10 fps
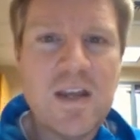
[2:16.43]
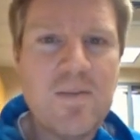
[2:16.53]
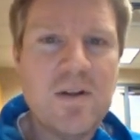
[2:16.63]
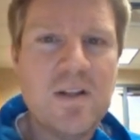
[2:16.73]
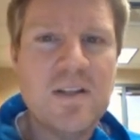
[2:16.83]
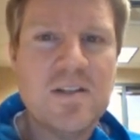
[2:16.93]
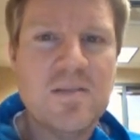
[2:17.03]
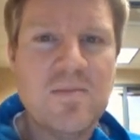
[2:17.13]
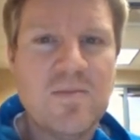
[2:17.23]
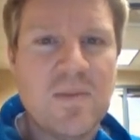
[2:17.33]

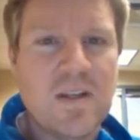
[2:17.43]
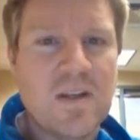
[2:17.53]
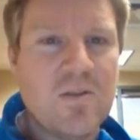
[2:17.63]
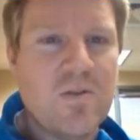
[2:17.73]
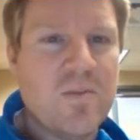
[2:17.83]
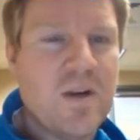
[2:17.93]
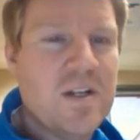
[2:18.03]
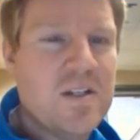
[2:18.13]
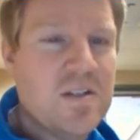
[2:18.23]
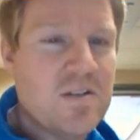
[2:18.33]
Capitalism and
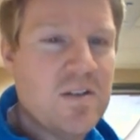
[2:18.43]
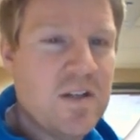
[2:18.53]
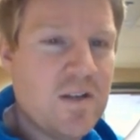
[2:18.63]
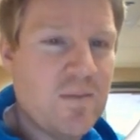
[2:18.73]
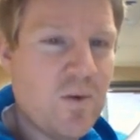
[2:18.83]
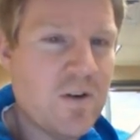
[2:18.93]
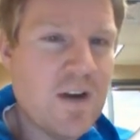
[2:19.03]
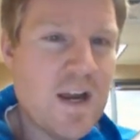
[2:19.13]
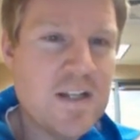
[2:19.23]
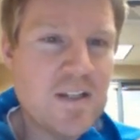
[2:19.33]
corporations are getting more
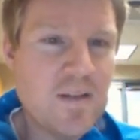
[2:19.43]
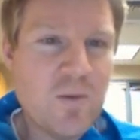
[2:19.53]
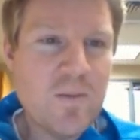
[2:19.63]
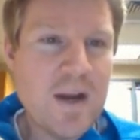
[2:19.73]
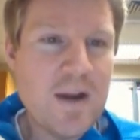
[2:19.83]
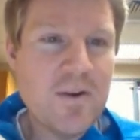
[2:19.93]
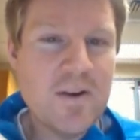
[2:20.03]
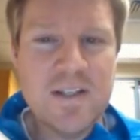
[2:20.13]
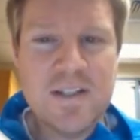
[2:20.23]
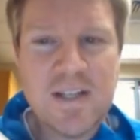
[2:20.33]
rights and more power
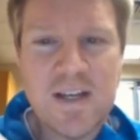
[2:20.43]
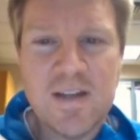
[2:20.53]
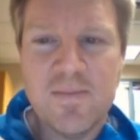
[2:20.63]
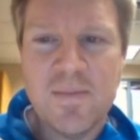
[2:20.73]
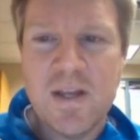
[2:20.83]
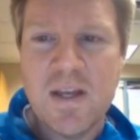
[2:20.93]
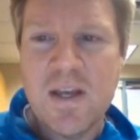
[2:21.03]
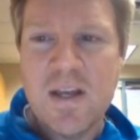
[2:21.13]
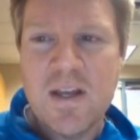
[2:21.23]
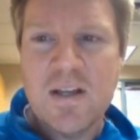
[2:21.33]
at this time.
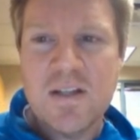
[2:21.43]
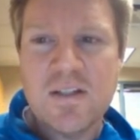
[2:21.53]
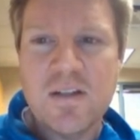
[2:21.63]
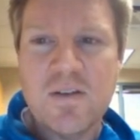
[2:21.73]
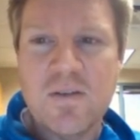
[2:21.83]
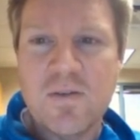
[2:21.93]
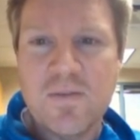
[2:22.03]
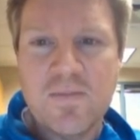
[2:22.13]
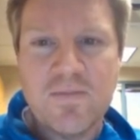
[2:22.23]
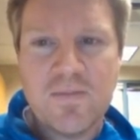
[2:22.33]
So
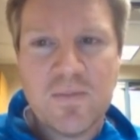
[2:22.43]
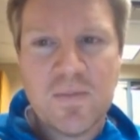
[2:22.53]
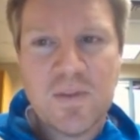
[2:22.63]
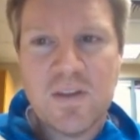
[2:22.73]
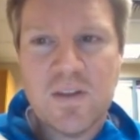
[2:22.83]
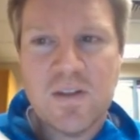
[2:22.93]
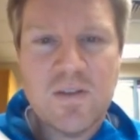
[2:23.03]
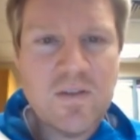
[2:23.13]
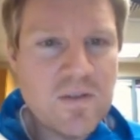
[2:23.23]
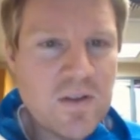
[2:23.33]

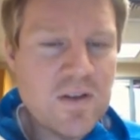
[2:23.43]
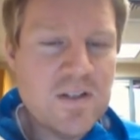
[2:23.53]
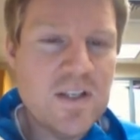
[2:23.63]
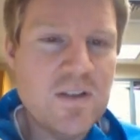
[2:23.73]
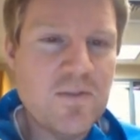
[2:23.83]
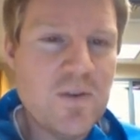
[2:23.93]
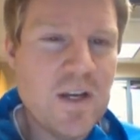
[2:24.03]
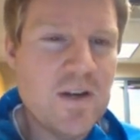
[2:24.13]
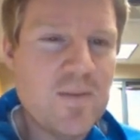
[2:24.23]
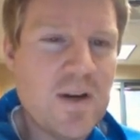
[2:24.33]
you're seeing the free
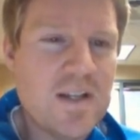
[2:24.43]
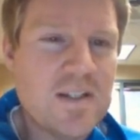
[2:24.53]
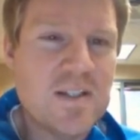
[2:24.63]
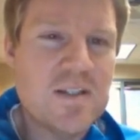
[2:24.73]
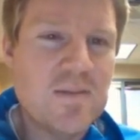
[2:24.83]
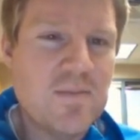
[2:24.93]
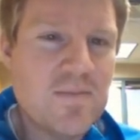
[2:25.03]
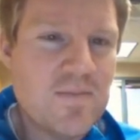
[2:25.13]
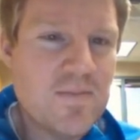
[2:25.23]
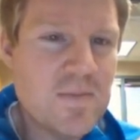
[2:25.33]
enterprise system
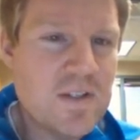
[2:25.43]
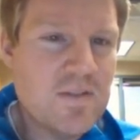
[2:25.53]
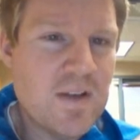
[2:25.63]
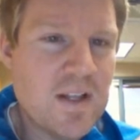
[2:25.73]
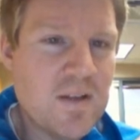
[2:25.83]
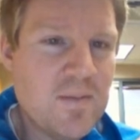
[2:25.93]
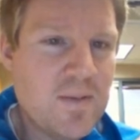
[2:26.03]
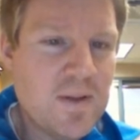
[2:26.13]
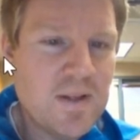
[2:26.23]
develop